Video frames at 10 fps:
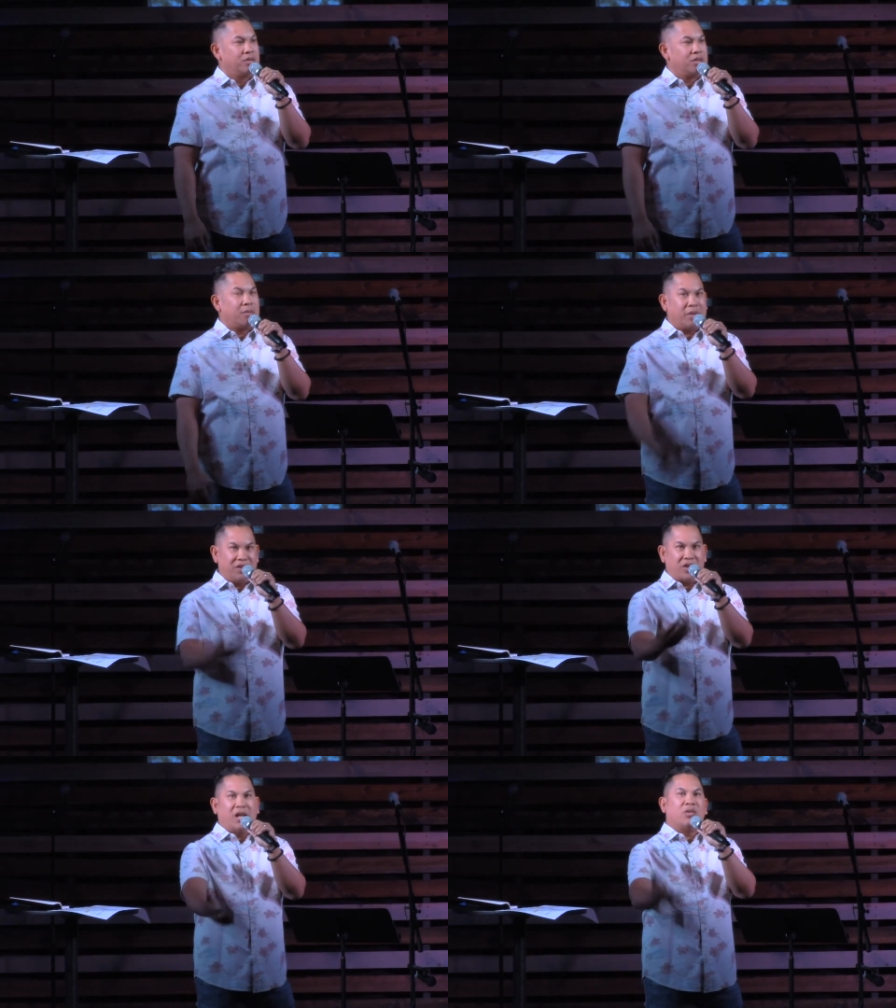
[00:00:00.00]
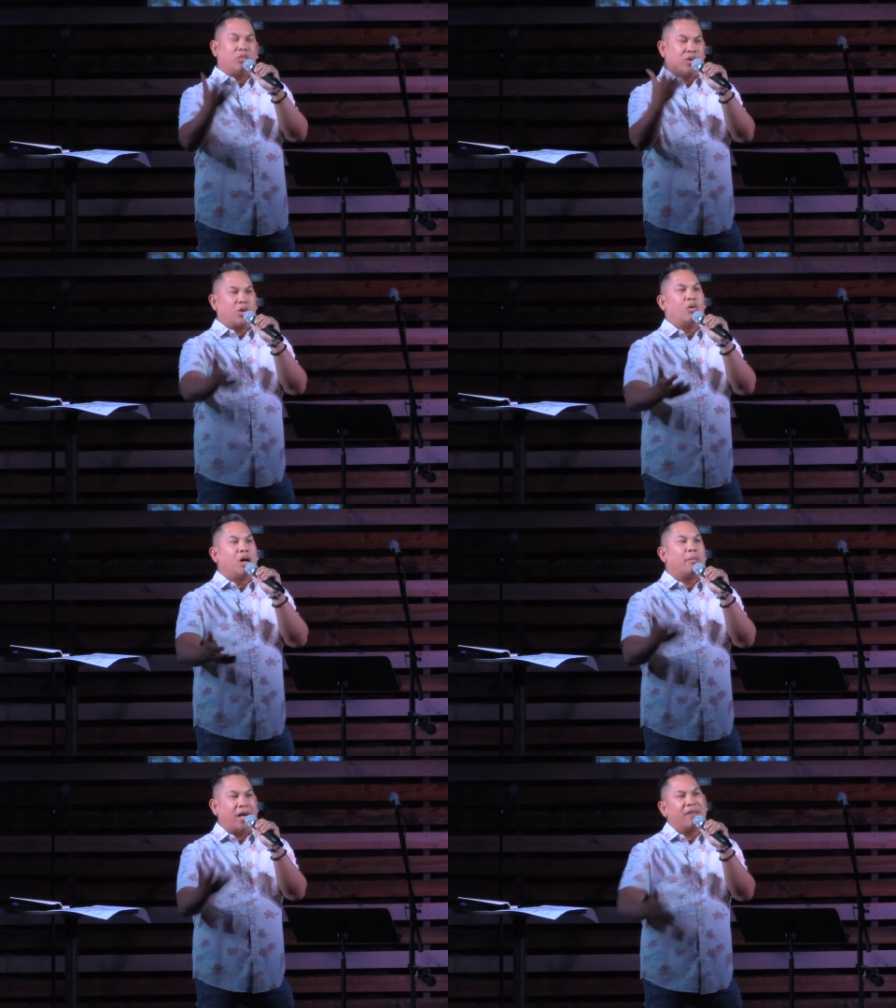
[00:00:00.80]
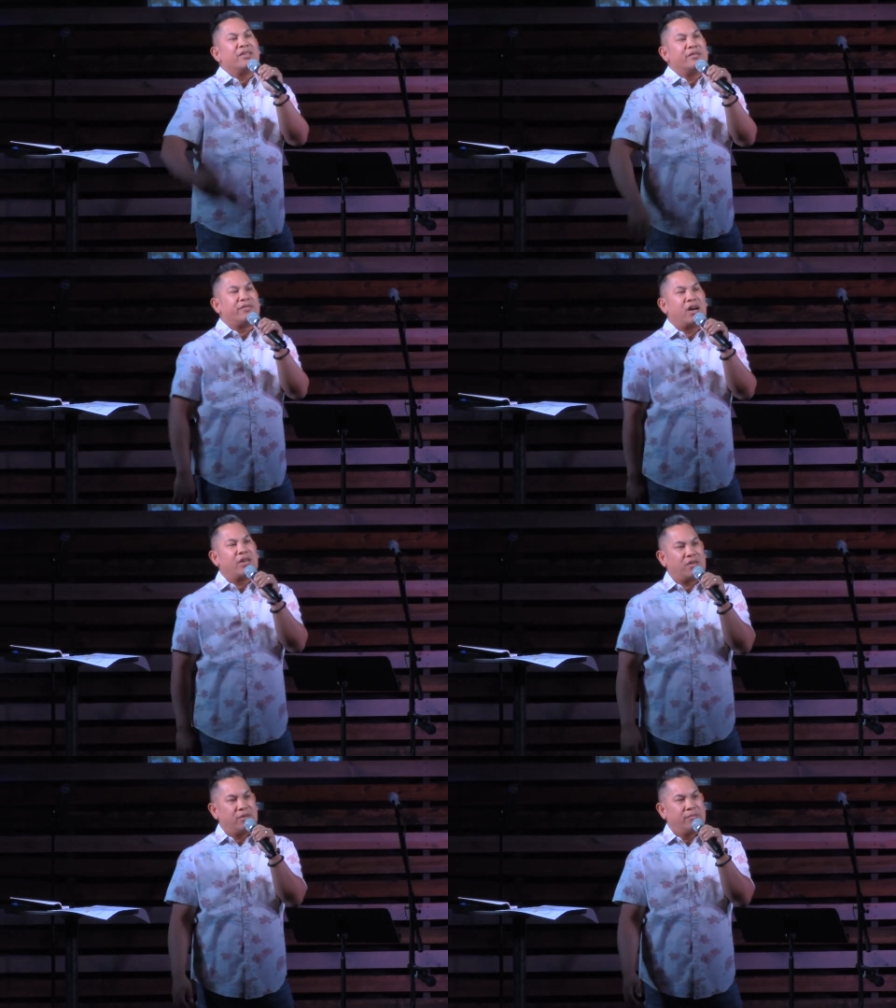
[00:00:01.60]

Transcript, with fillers: That my child would grow up having a father.